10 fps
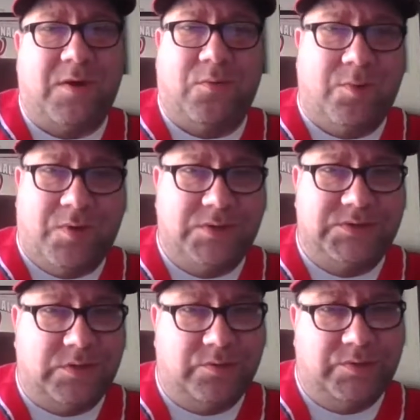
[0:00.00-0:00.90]
My
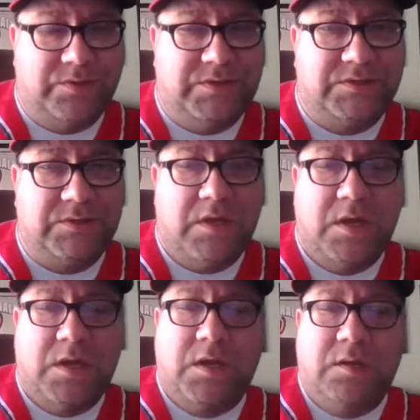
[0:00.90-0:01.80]
Walmarts don't do this,
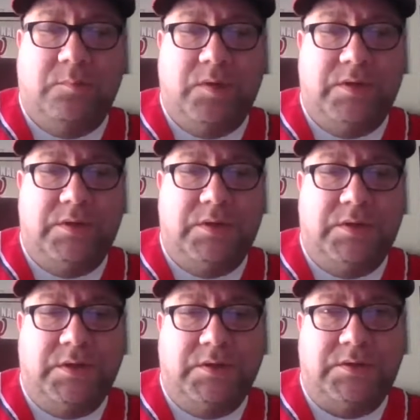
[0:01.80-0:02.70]
but
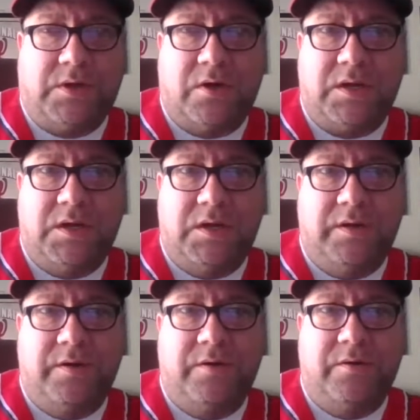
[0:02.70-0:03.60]
the Target
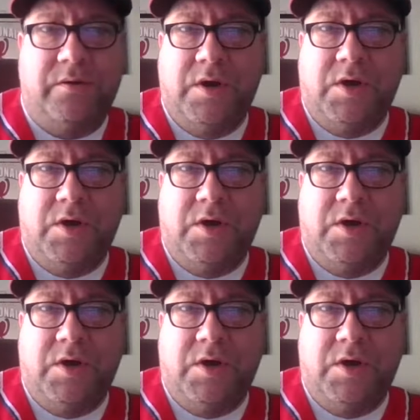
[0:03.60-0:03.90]
here